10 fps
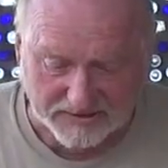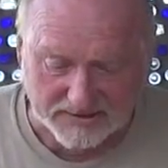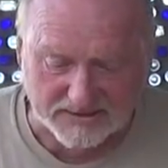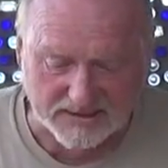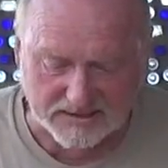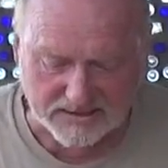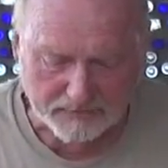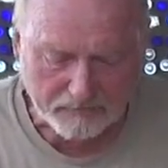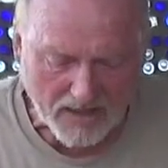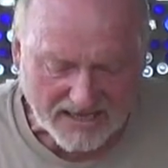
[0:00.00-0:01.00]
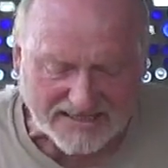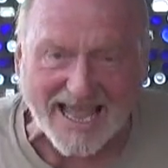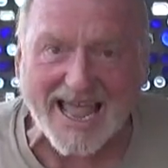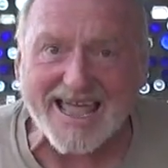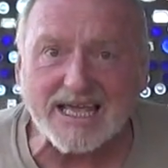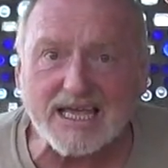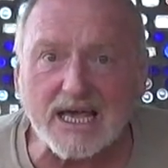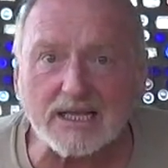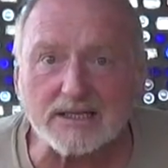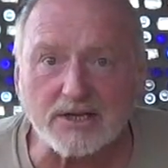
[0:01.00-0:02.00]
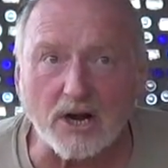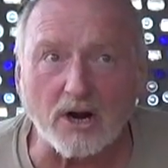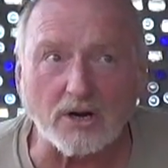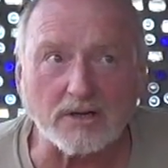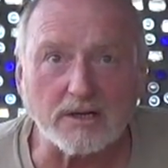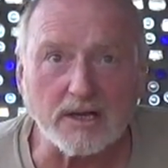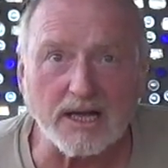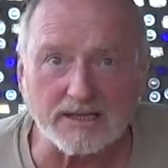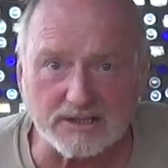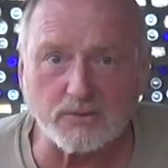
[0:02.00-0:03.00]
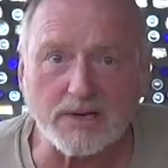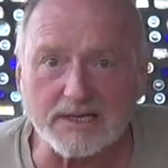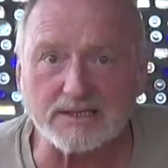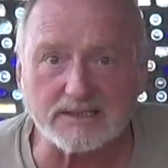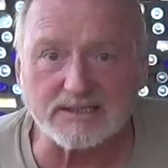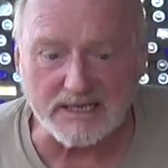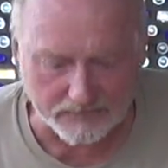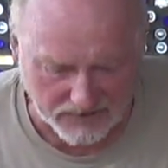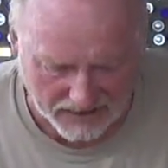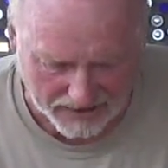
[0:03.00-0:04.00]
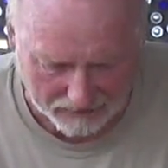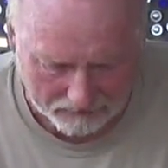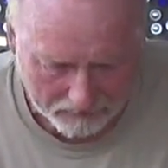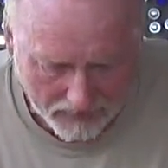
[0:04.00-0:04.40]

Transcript: because this is tangy and tart and sweet at the same time.